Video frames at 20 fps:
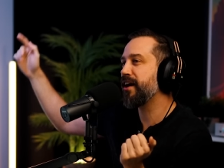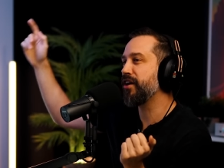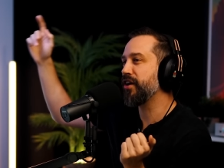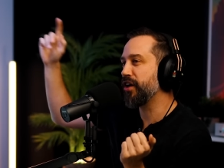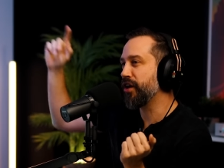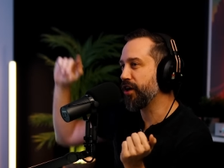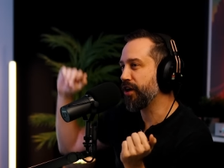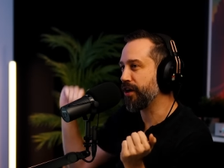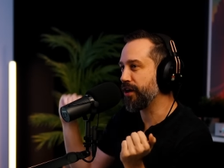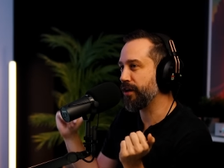our
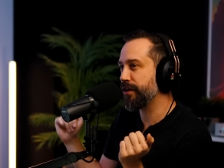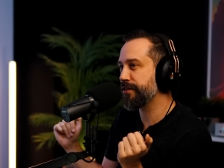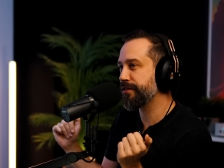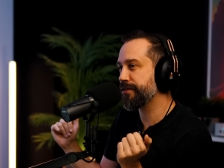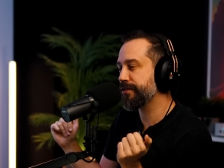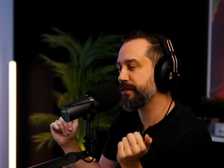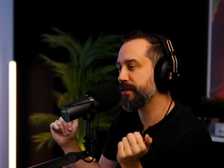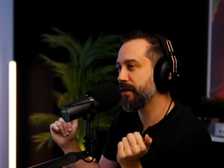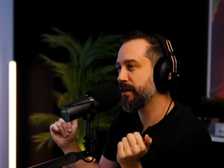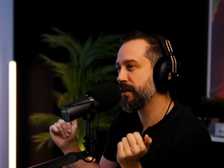
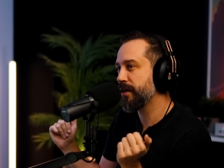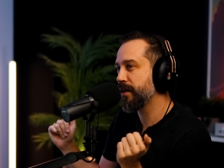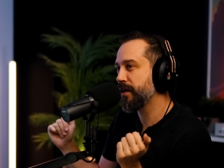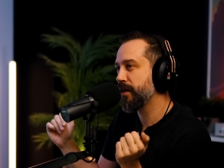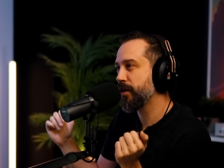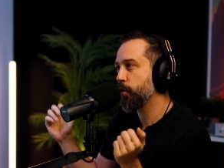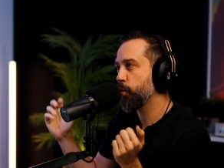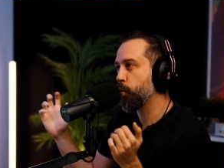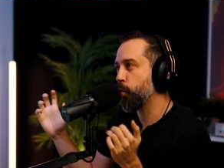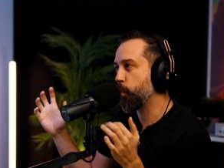Earth
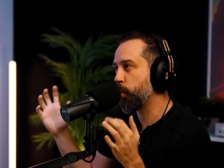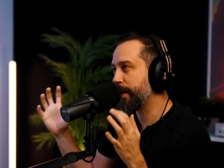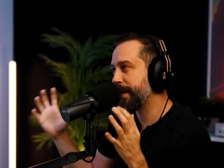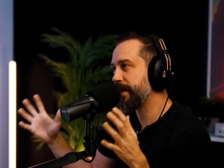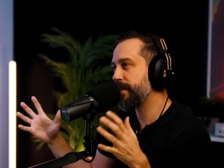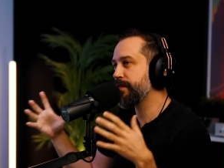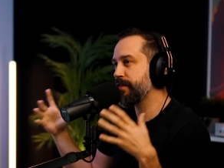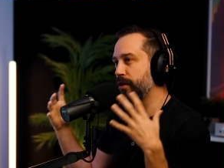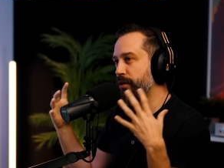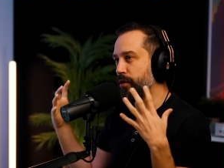
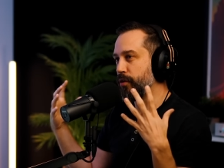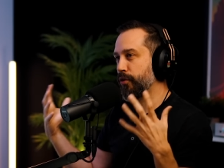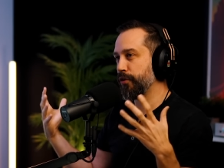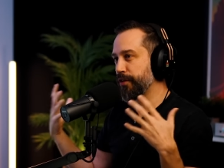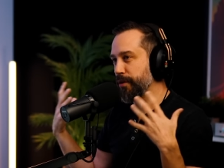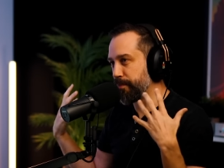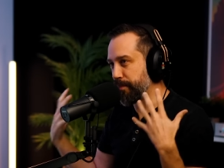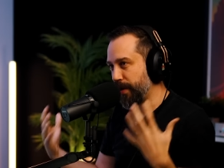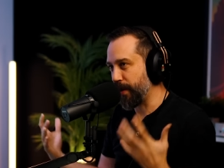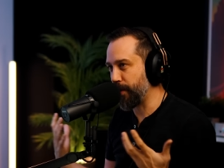with all
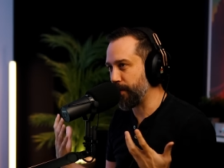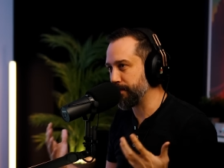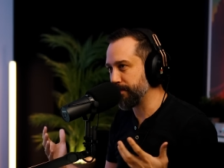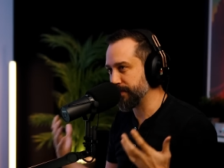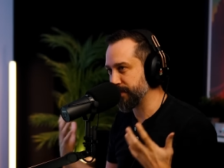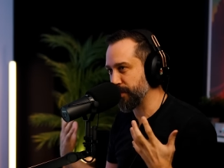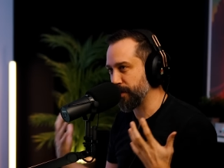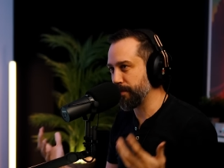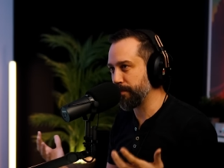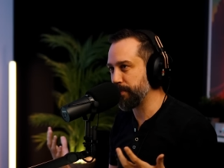the
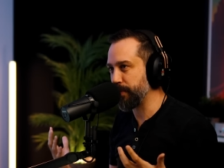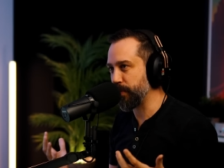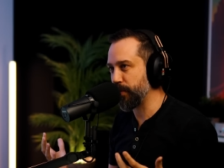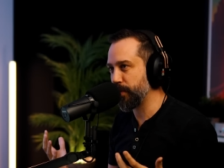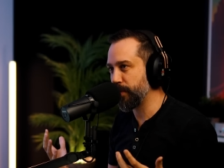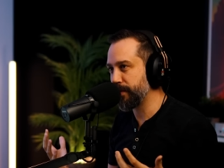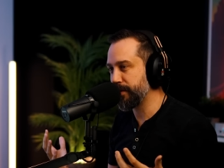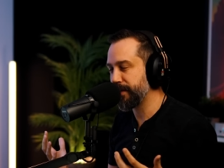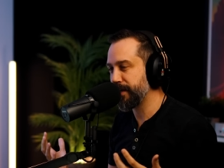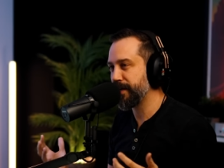bombs on
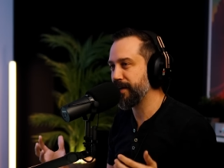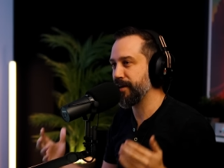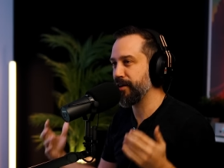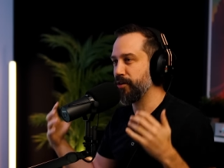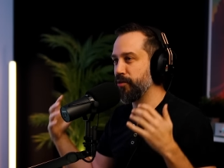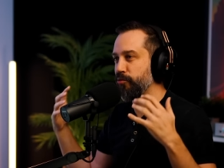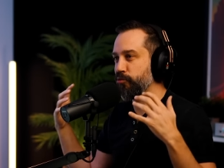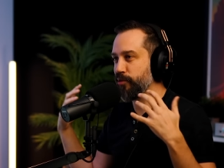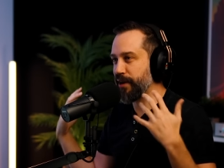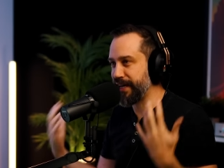board
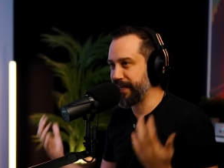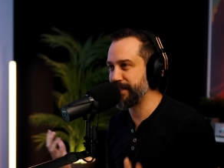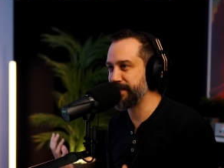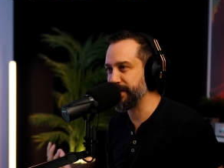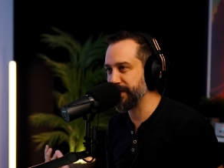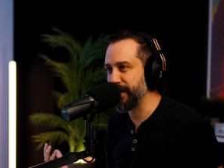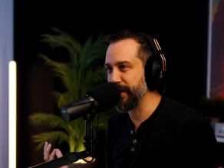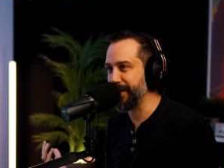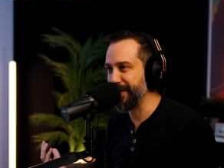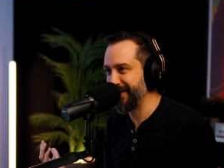ready
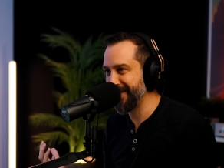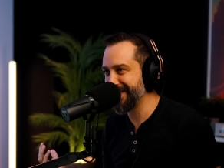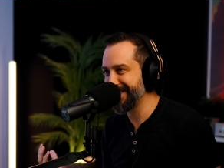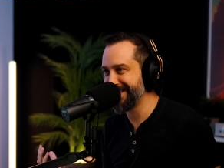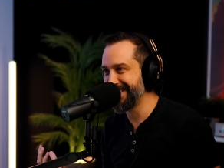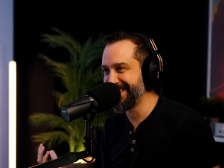to go.